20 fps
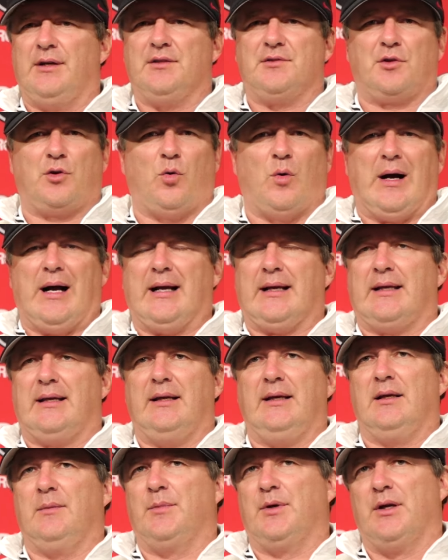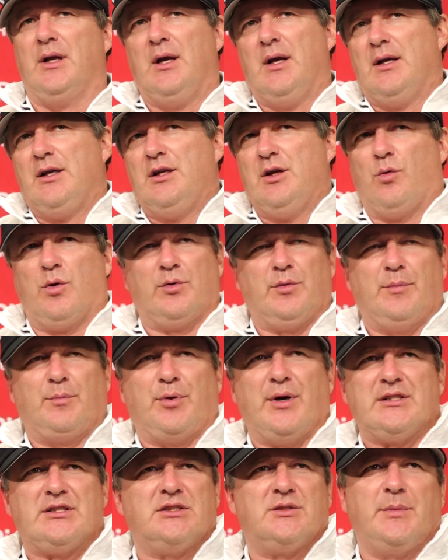He's a quiet kid. But you know what
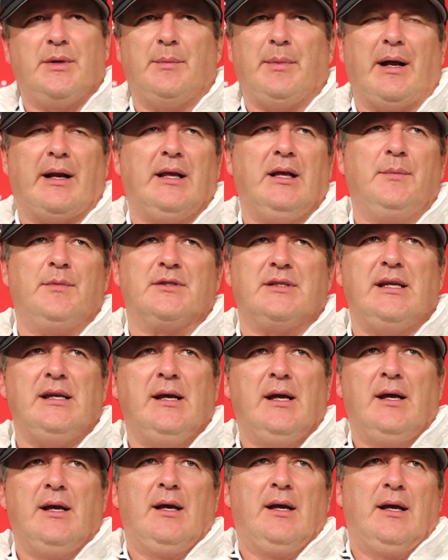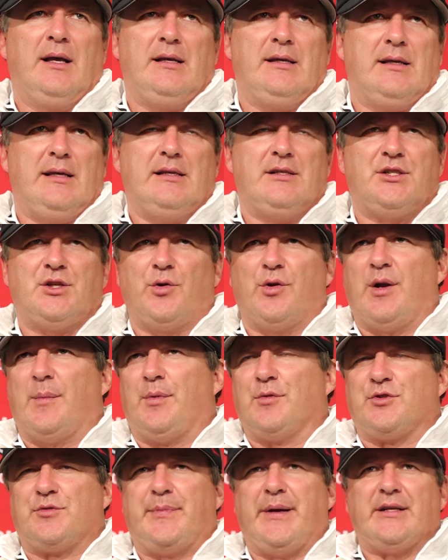impresses me about him is he's showing
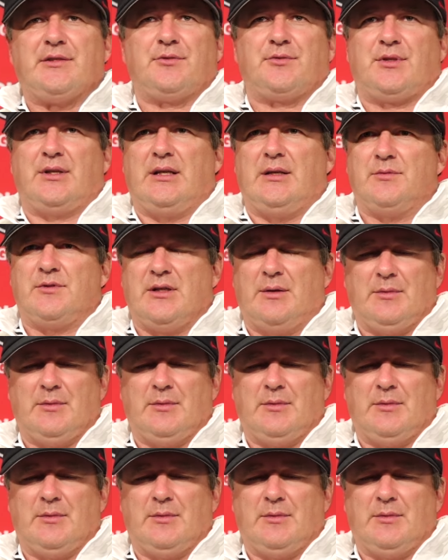up on special teams.